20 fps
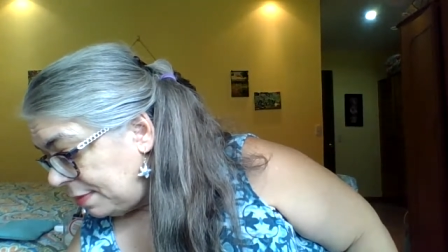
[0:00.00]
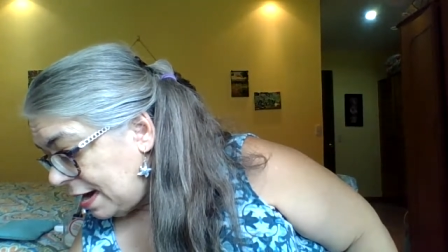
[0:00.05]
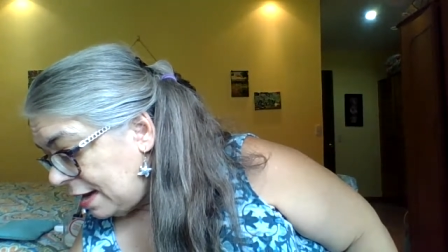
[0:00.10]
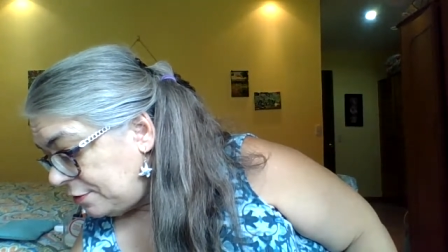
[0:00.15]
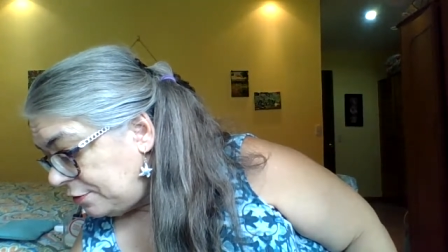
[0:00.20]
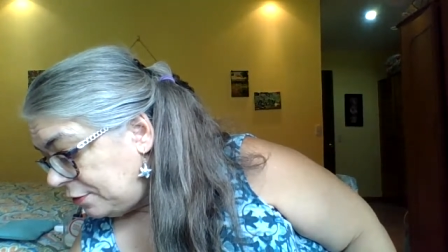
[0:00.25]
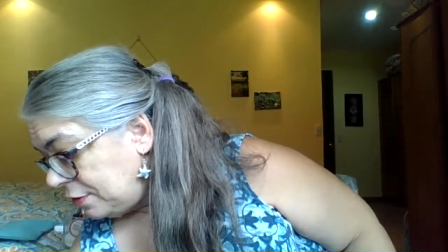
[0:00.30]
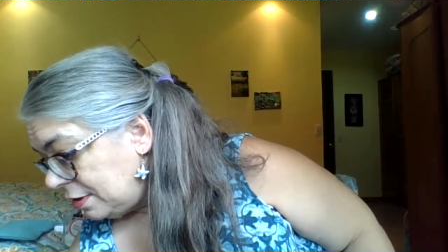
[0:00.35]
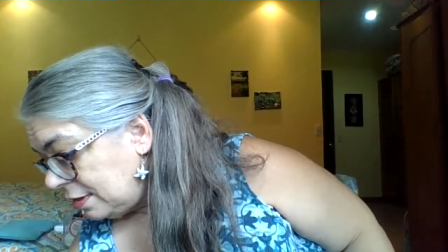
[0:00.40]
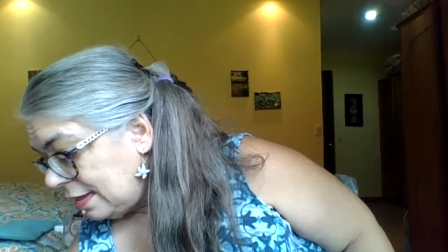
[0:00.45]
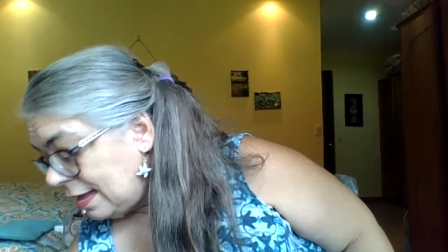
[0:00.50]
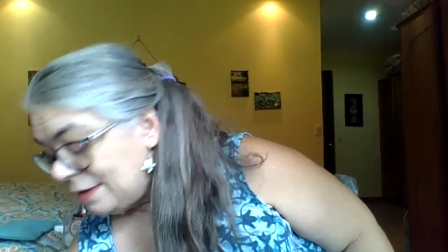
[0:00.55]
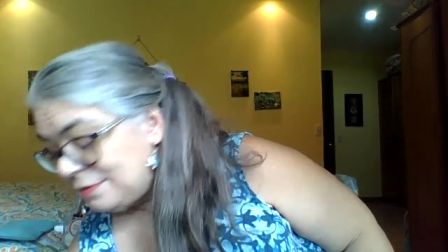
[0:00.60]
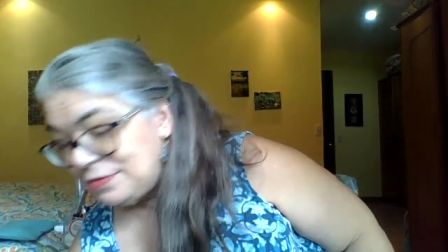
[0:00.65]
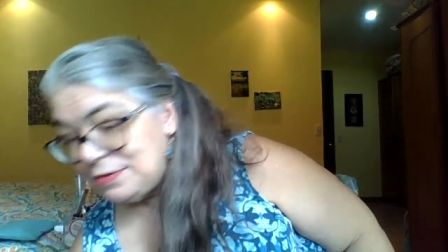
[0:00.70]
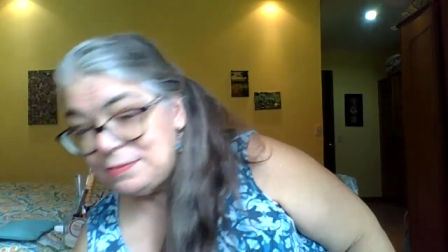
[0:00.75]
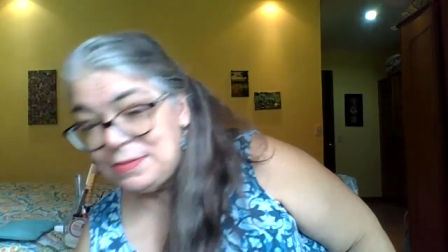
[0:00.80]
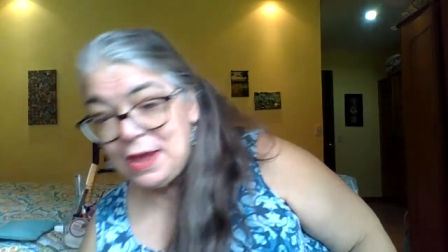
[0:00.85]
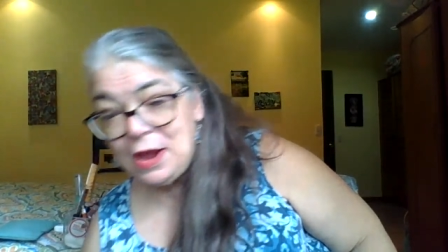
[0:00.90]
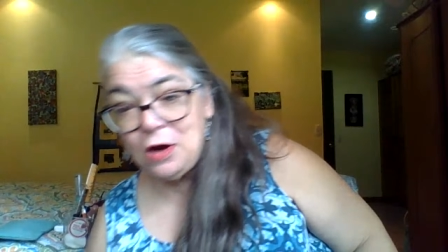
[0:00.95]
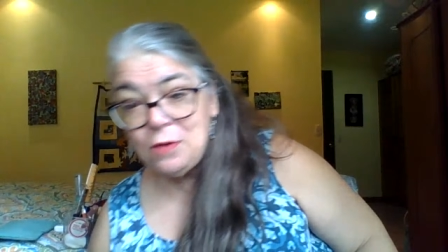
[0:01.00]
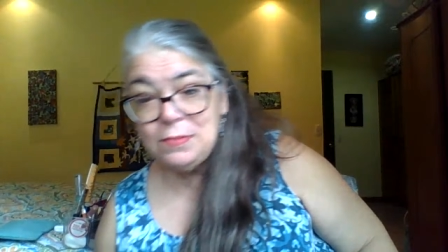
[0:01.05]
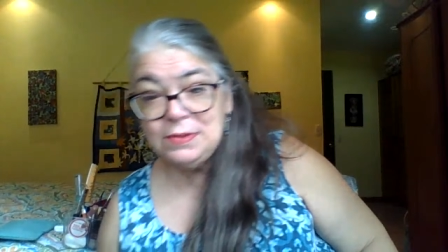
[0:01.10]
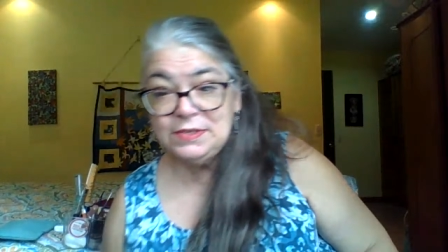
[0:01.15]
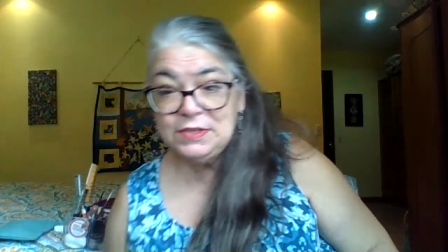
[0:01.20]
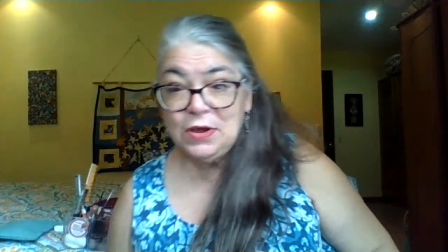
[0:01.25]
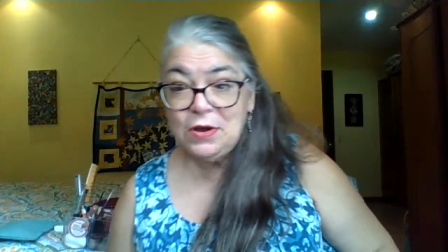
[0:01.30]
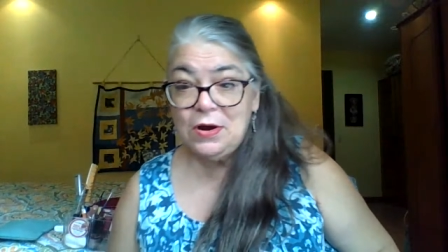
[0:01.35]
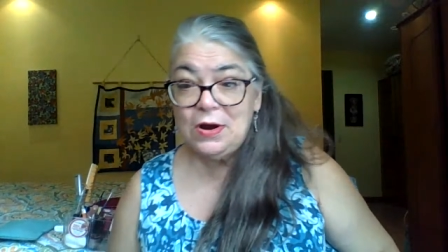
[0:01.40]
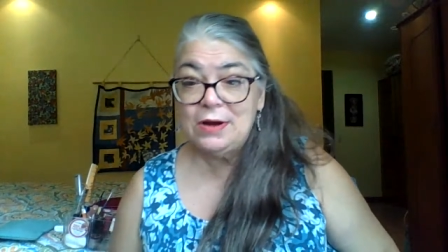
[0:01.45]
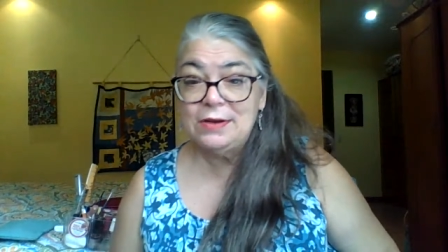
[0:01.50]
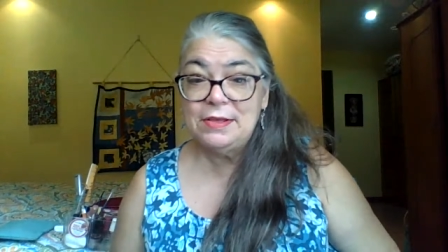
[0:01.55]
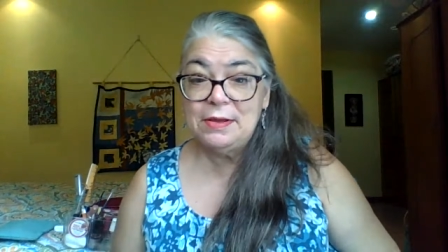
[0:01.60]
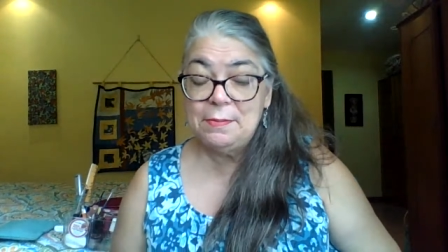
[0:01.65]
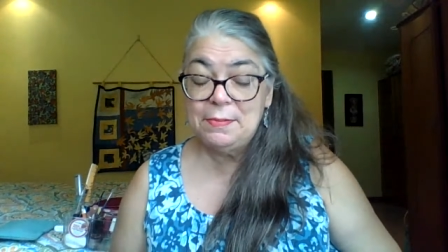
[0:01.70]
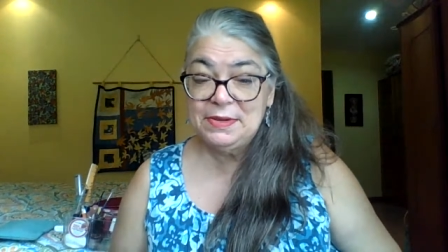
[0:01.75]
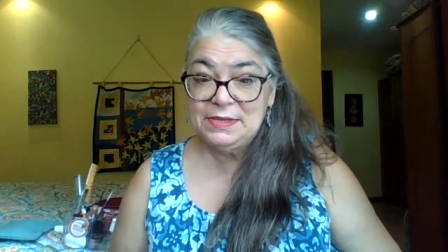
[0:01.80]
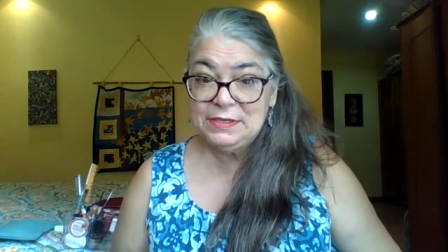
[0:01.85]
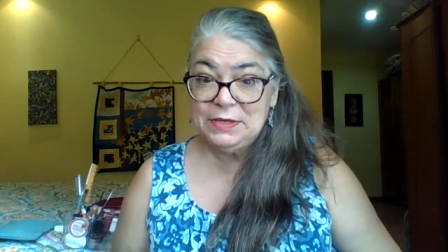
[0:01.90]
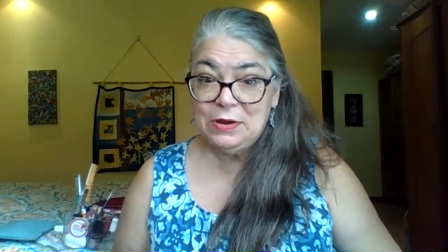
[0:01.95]
But I do collect them. They are bizarre. They're
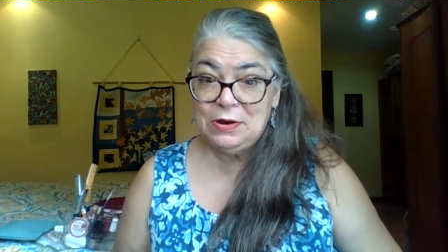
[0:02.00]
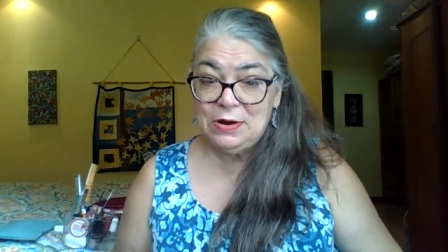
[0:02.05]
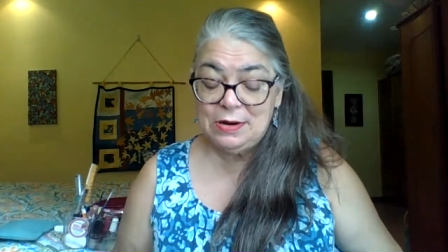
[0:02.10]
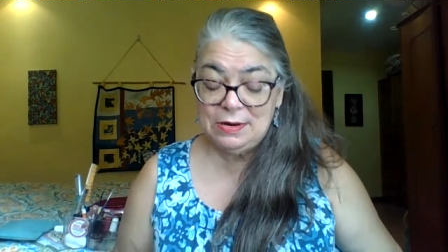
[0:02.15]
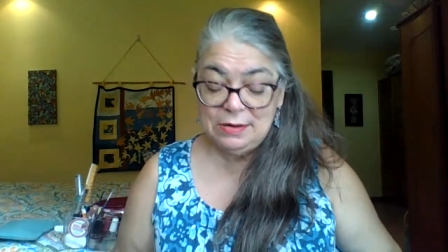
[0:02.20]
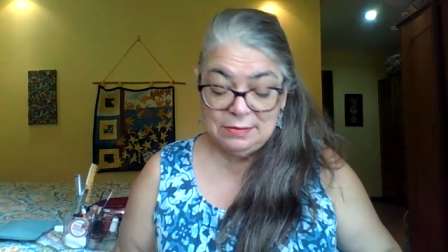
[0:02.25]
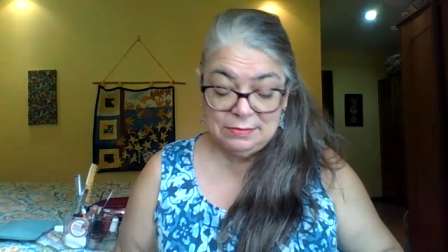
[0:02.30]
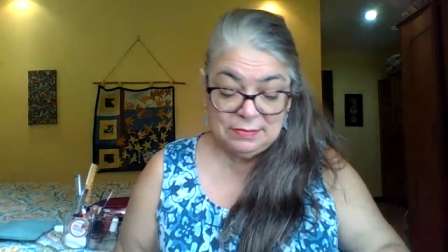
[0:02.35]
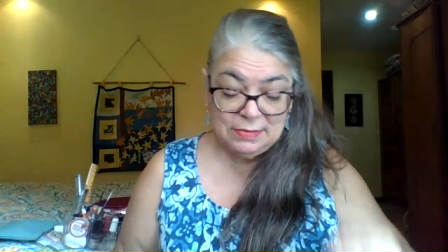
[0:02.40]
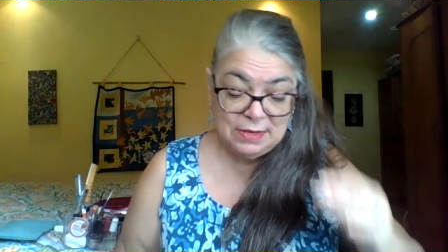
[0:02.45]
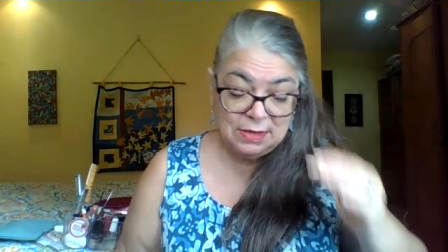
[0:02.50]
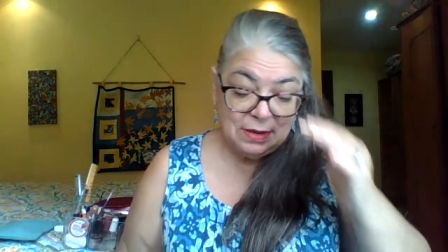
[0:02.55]
bizarre.